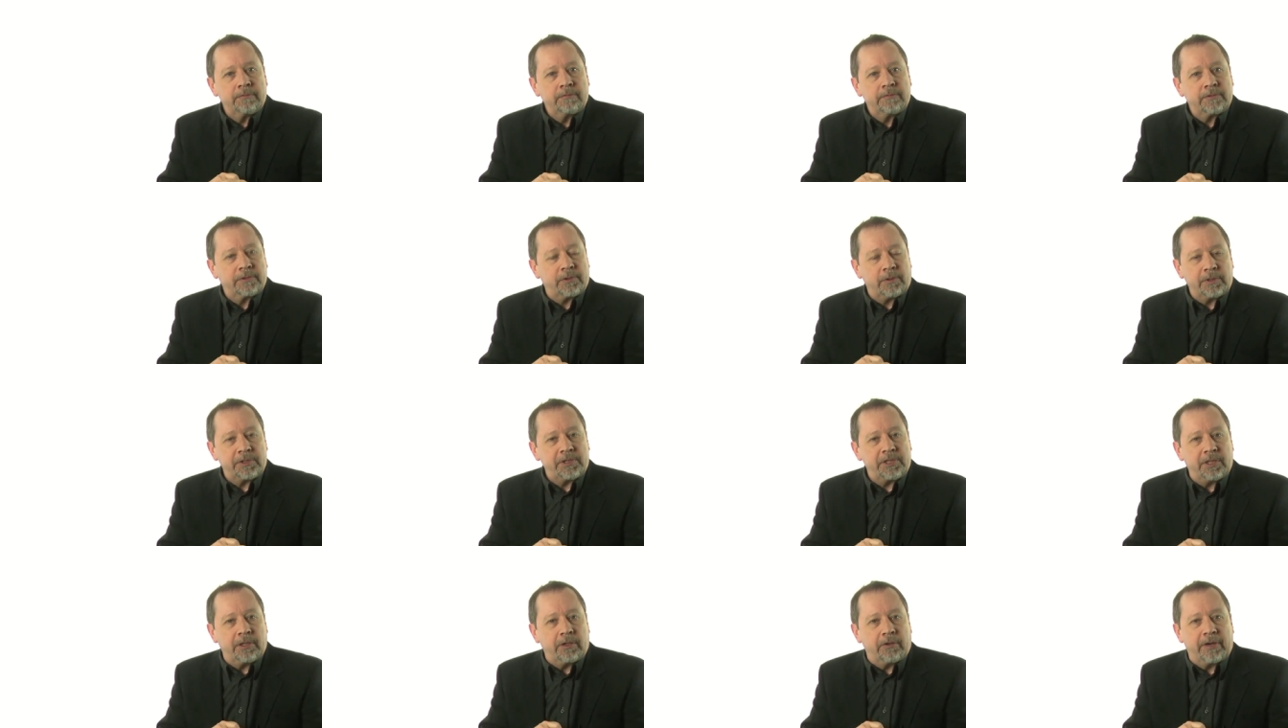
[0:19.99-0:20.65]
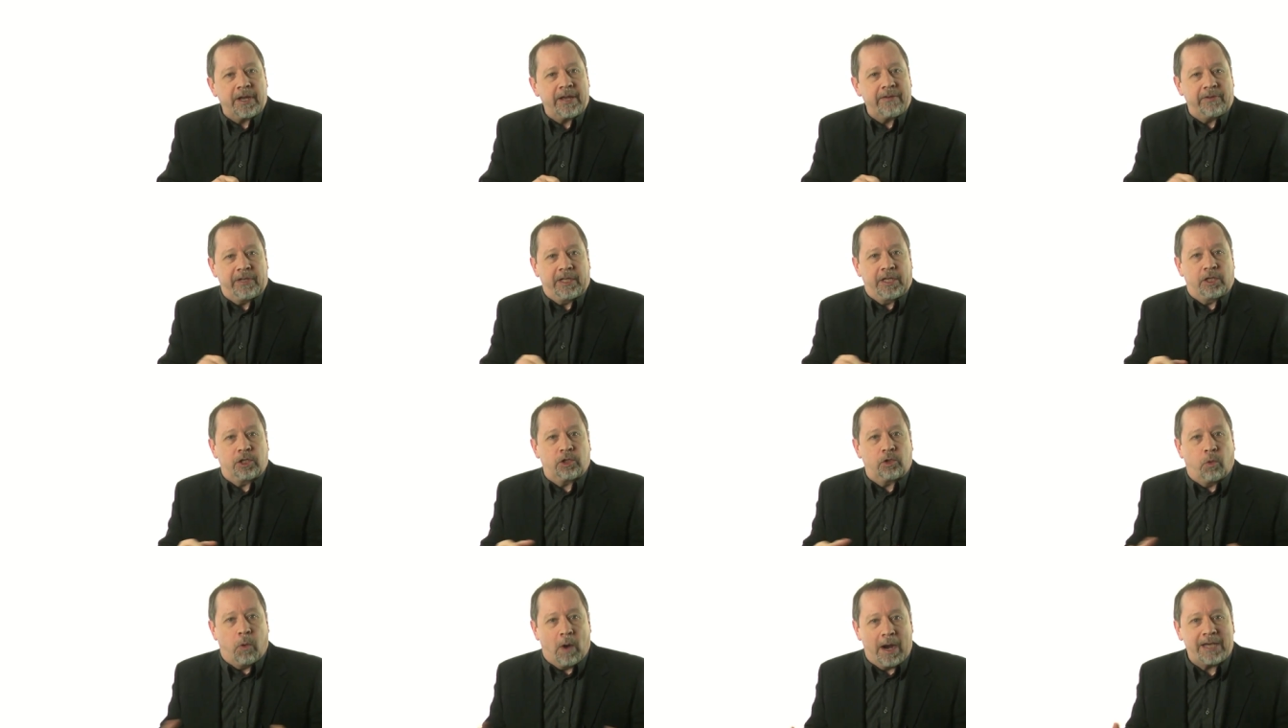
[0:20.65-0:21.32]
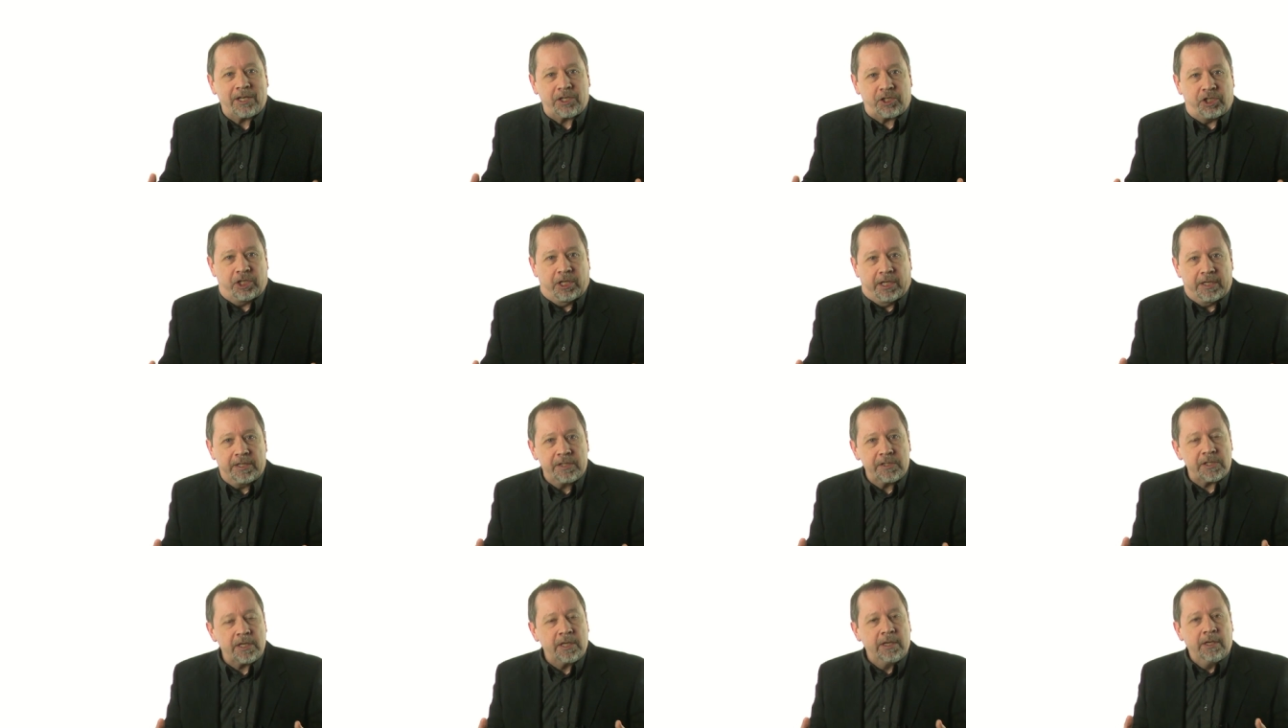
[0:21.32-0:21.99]
Of course you don't have any
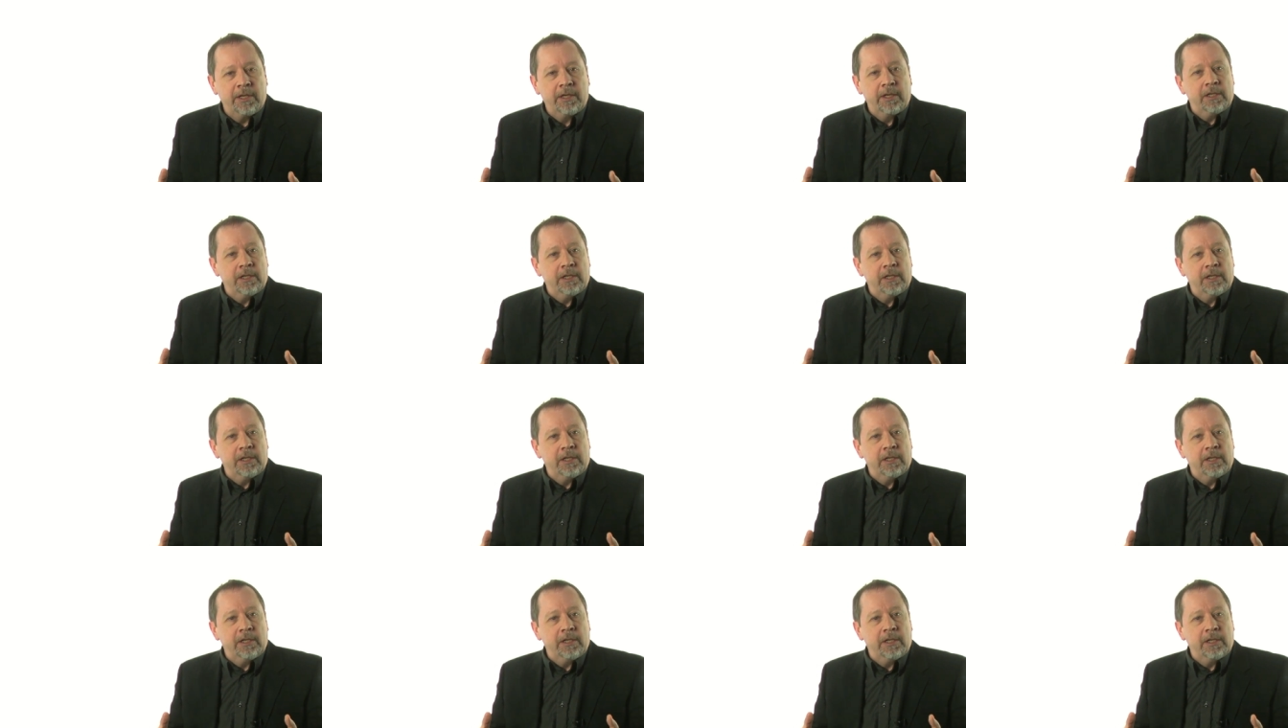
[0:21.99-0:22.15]
questions.